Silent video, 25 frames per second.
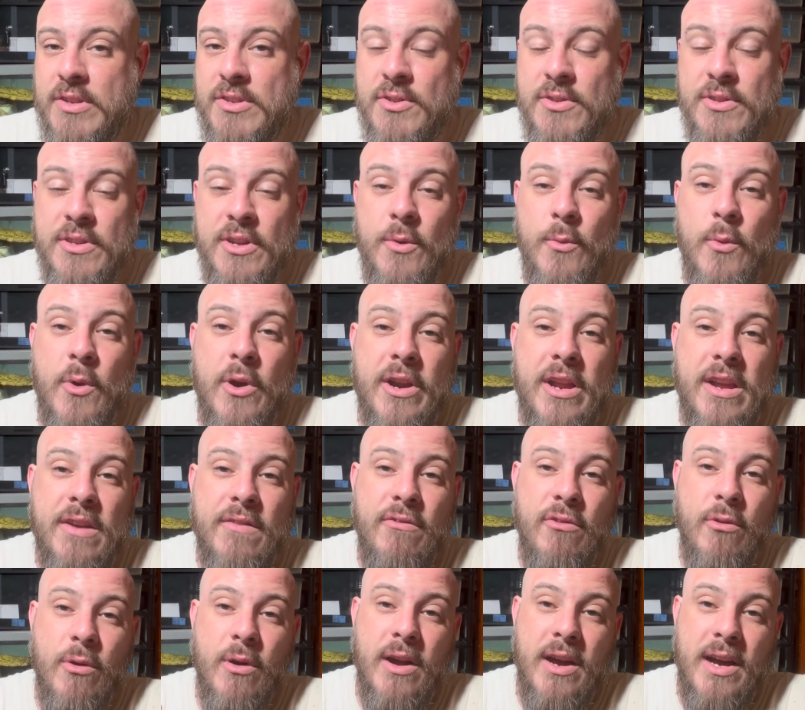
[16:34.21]
So they're working
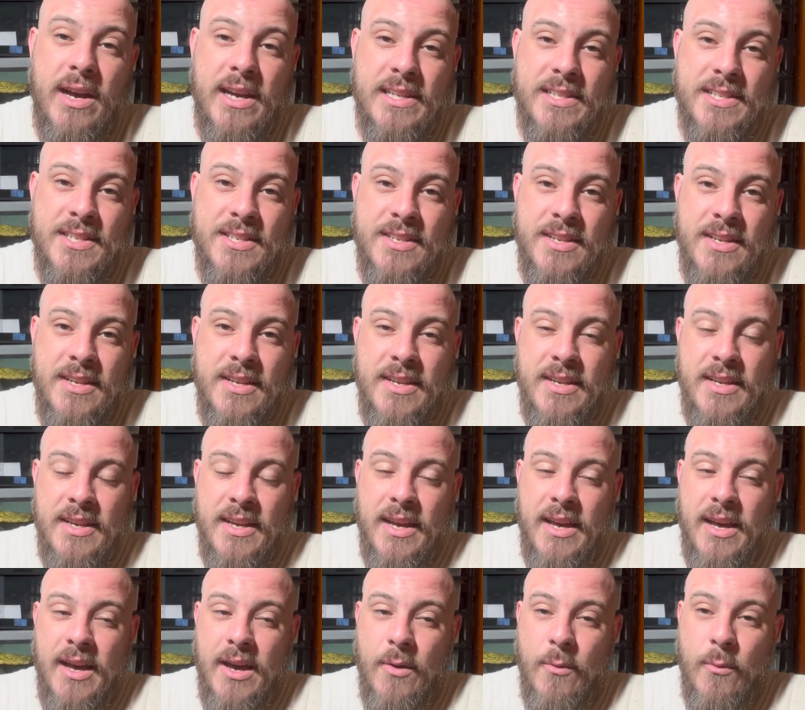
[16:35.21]
for us,
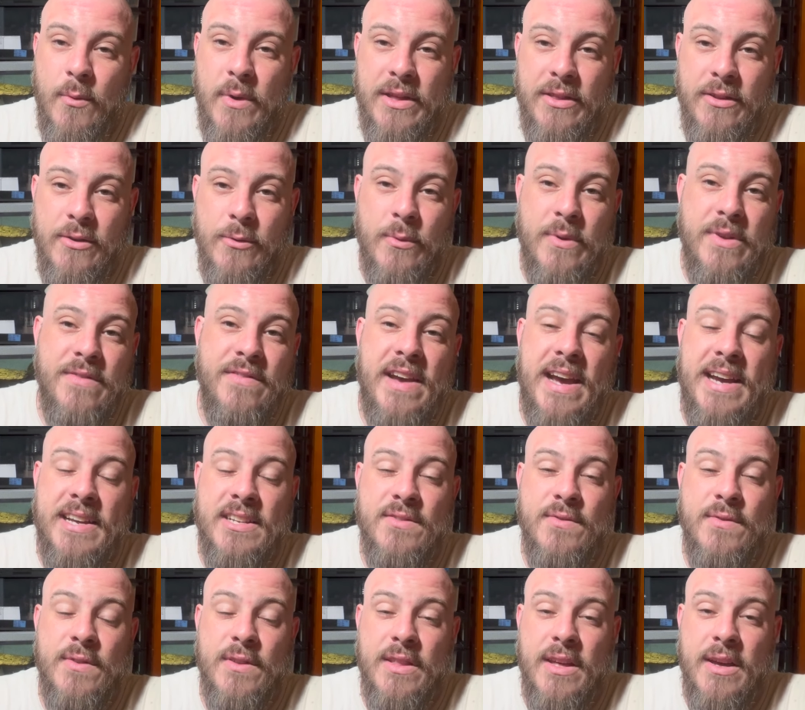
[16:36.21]
whether we've
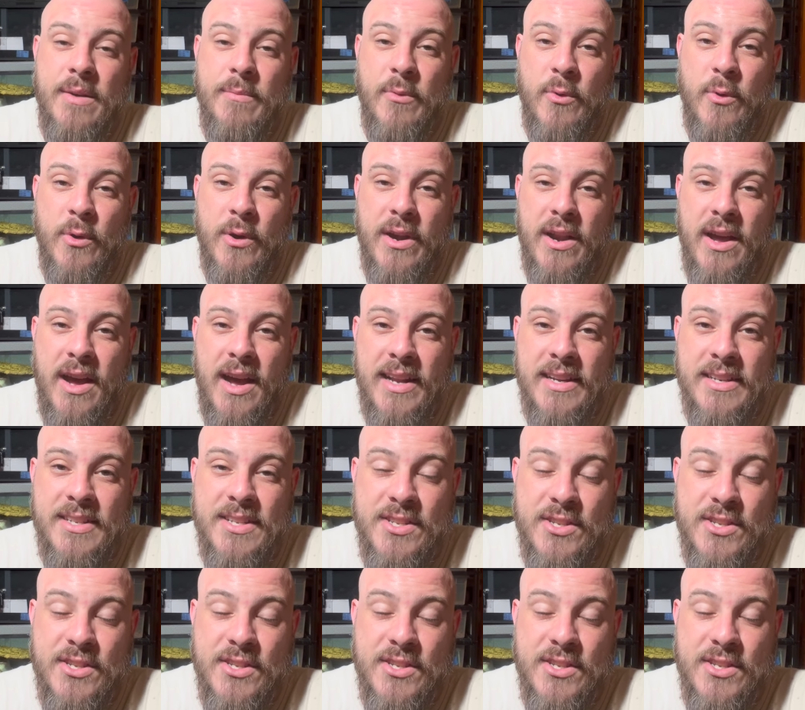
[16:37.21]
asked for them or not.